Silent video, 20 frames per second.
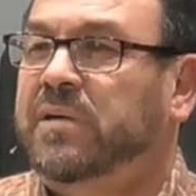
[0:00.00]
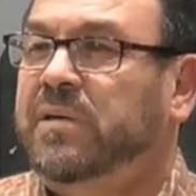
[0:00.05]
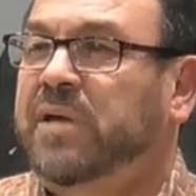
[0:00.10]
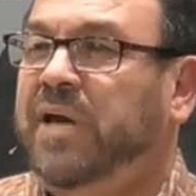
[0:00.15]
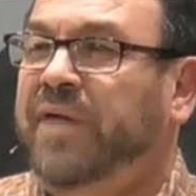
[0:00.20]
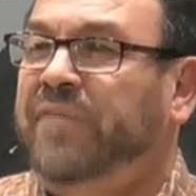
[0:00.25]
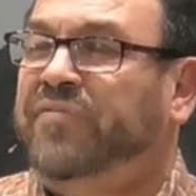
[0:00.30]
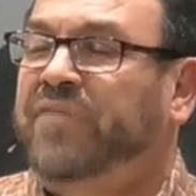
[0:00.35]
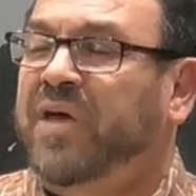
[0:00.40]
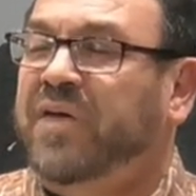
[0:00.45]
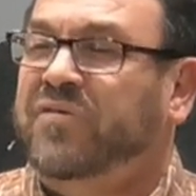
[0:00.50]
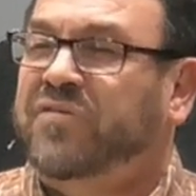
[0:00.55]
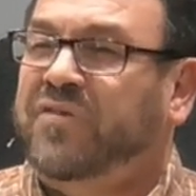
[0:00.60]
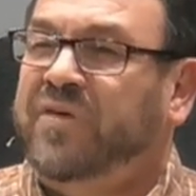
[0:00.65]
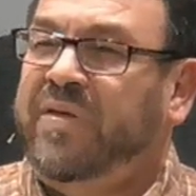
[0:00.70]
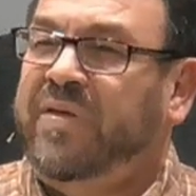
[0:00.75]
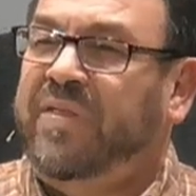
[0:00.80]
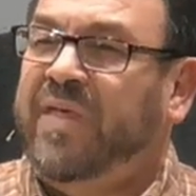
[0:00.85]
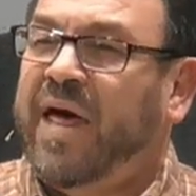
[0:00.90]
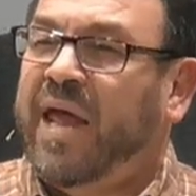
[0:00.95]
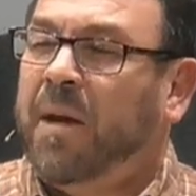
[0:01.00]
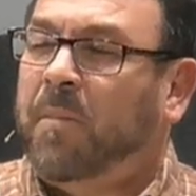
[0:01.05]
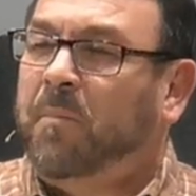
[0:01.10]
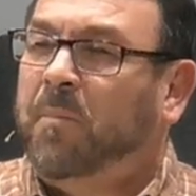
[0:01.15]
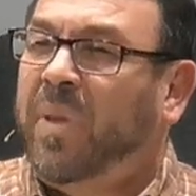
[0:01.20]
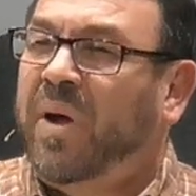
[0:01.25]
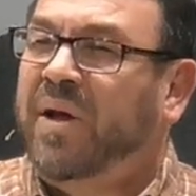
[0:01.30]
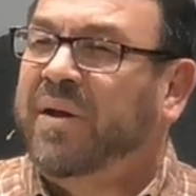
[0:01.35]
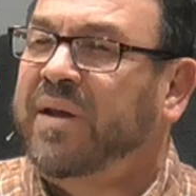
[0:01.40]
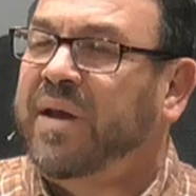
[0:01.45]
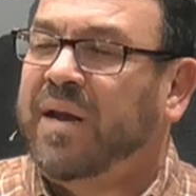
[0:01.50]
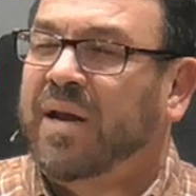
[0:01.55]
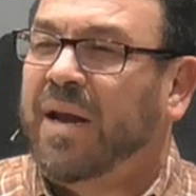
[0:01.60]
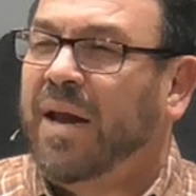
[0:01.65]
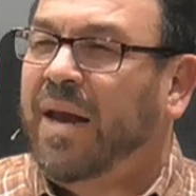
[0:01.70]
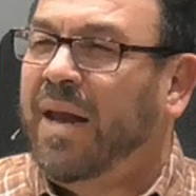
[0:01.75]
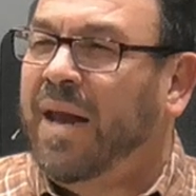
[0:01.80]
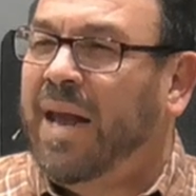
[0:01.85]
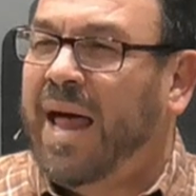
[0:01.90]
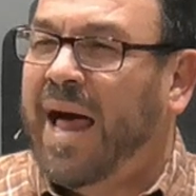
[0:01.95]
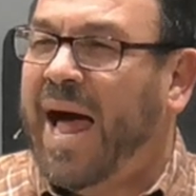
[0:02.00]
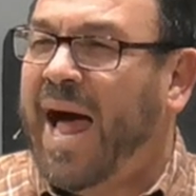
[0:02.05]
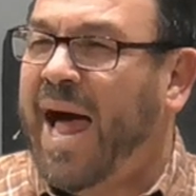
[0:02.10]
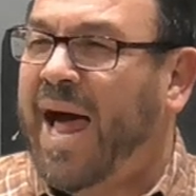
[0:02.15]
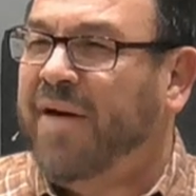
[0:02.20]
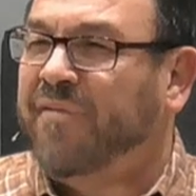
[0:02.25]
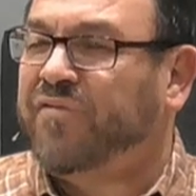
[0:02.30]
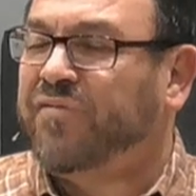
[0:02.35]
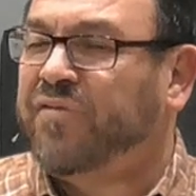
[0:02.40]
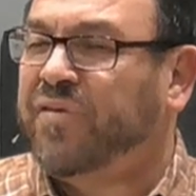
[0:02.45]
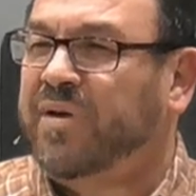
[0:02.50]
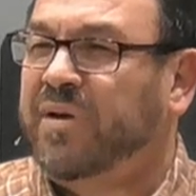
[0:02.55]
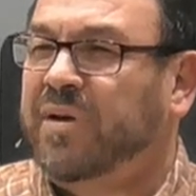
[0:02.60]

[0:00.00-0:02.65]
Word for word: if they see that abundant life,